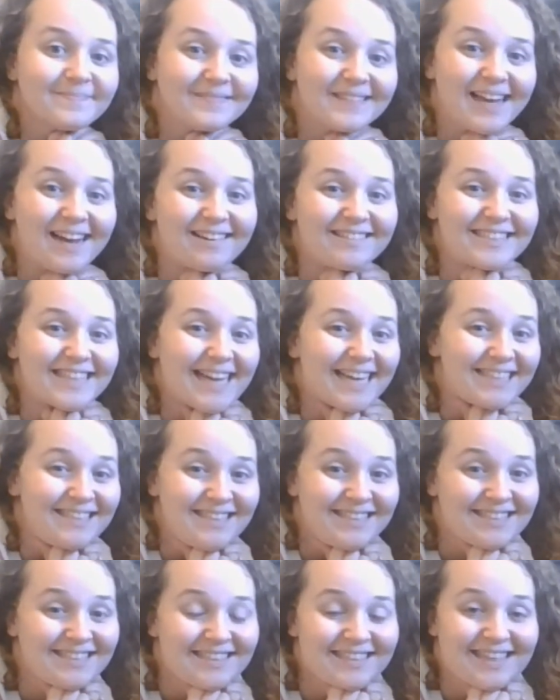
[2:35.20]
Our
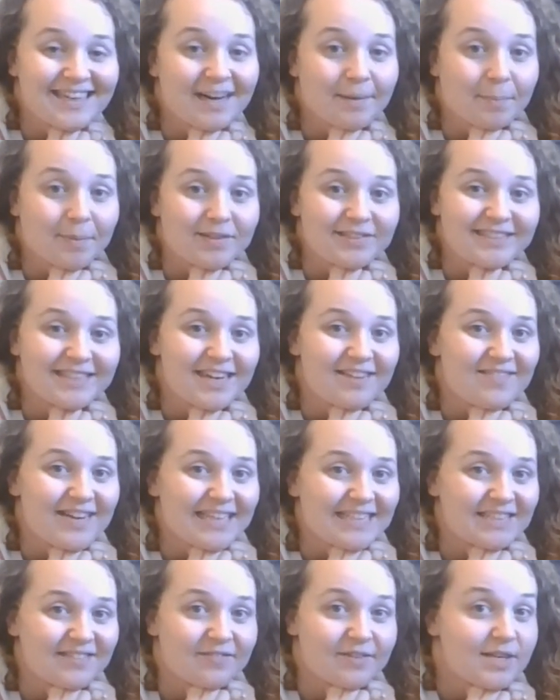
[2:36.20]
next couple set of
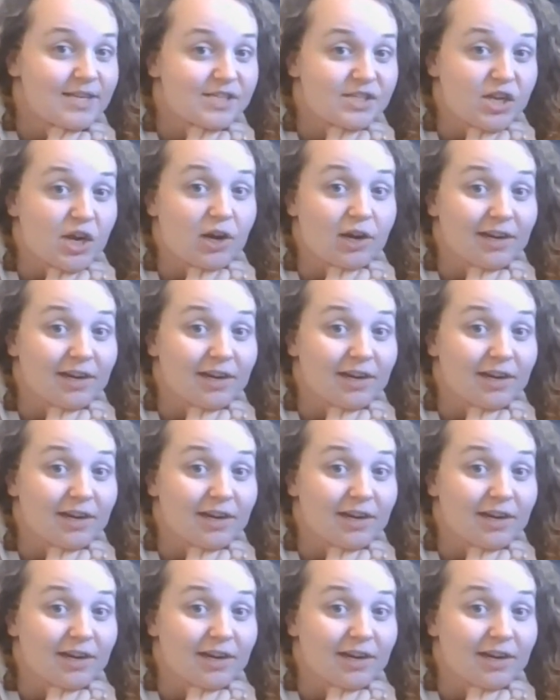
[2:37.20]
activities are